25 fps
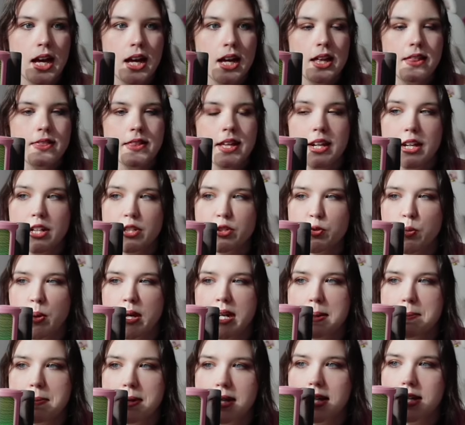then at 20
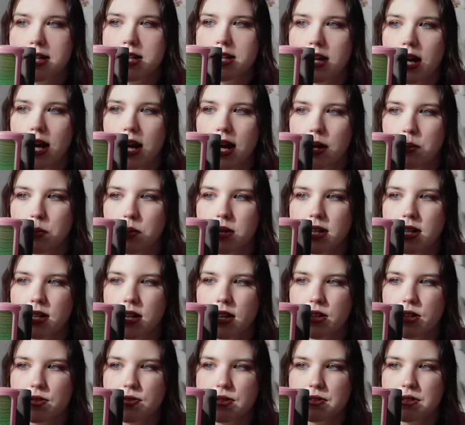pity, I won another
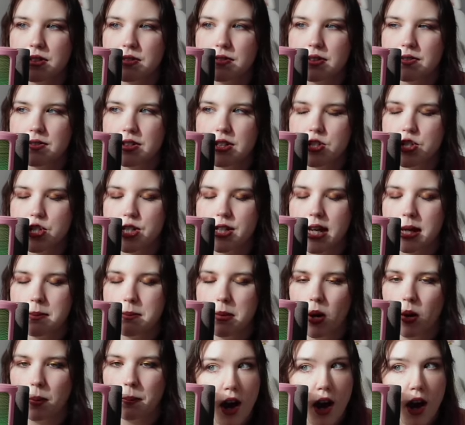50-50 and she came home.